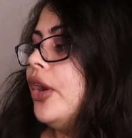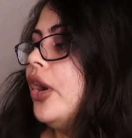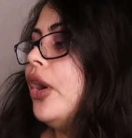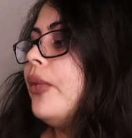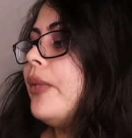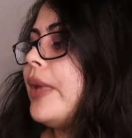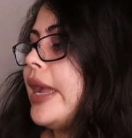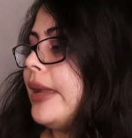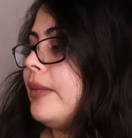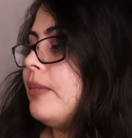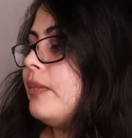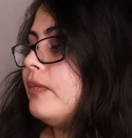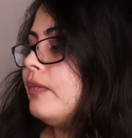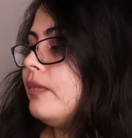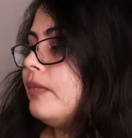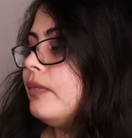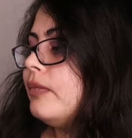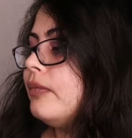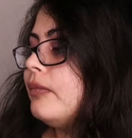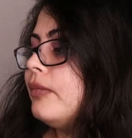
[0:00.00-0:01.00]
Oh wait,
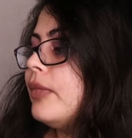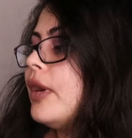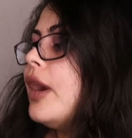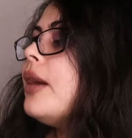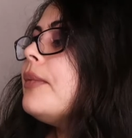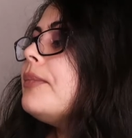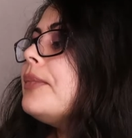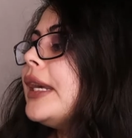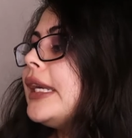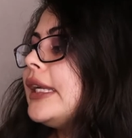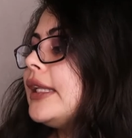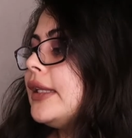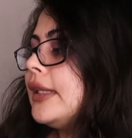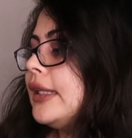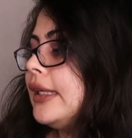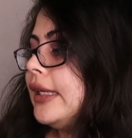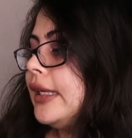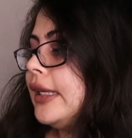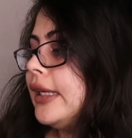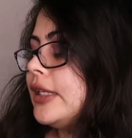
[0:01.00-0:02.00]
prep by
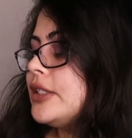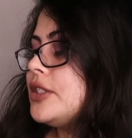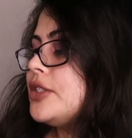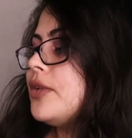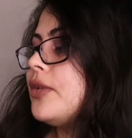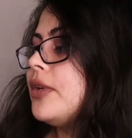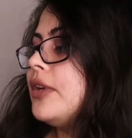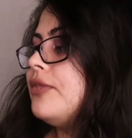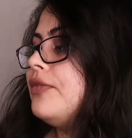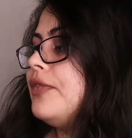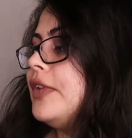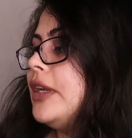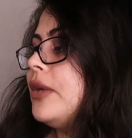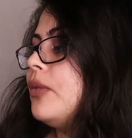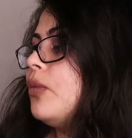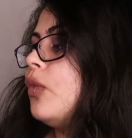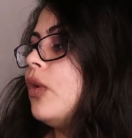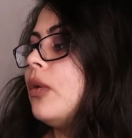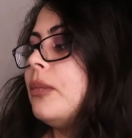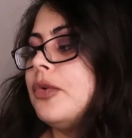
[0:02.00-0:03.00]
cleaning and soaking feet
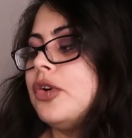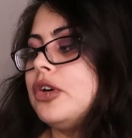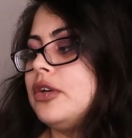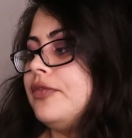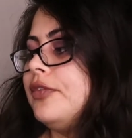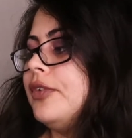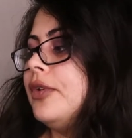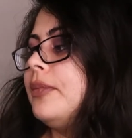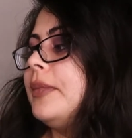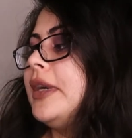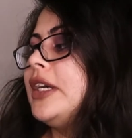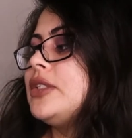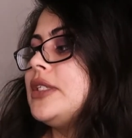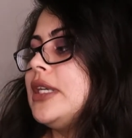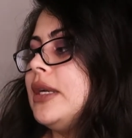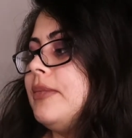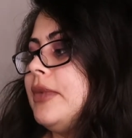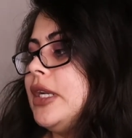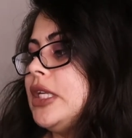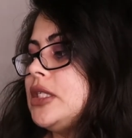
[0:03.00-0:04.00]
in warm water for about
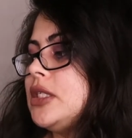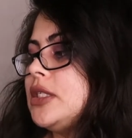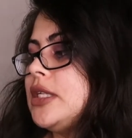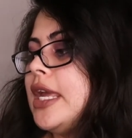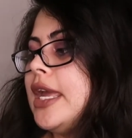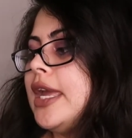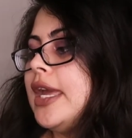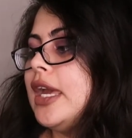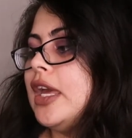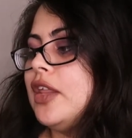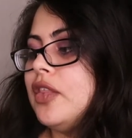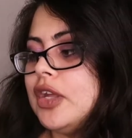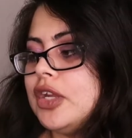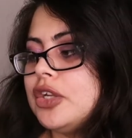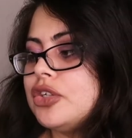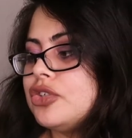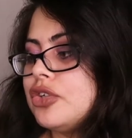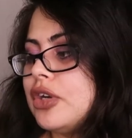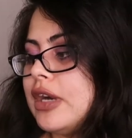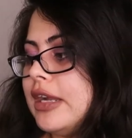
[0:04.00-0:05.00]
10 minutes. And then
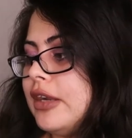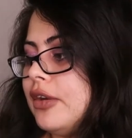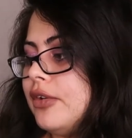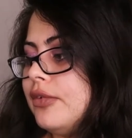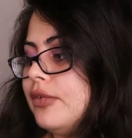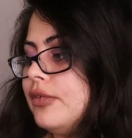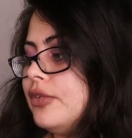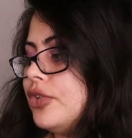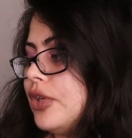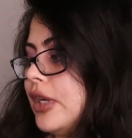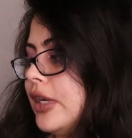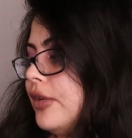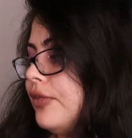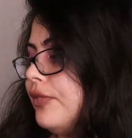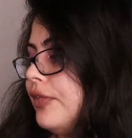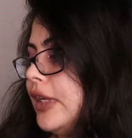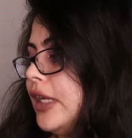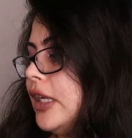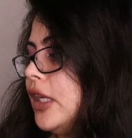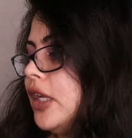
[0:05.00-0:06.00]
you try your, dry your
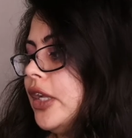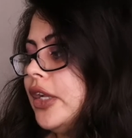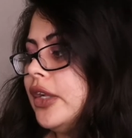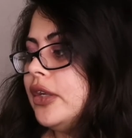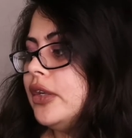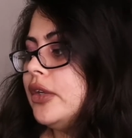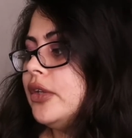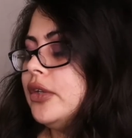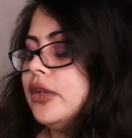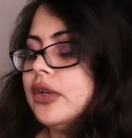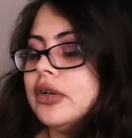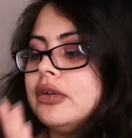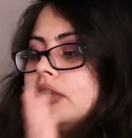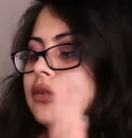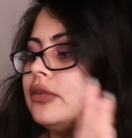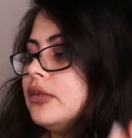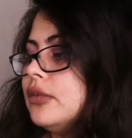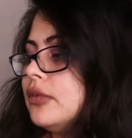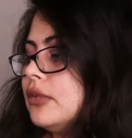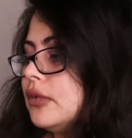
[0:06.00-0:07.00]
feet.
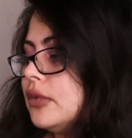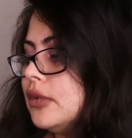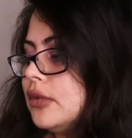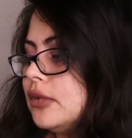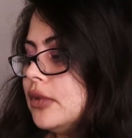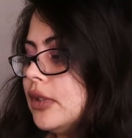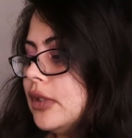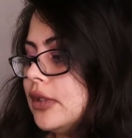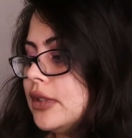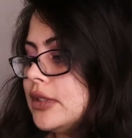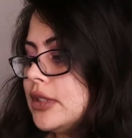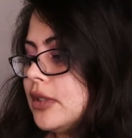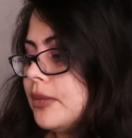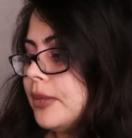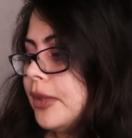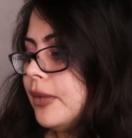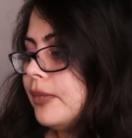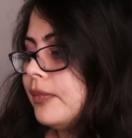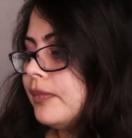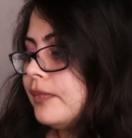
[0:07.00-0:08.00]
Don't, don't listen to
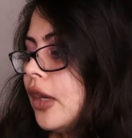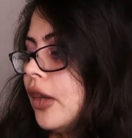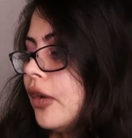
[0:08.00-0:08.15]
me.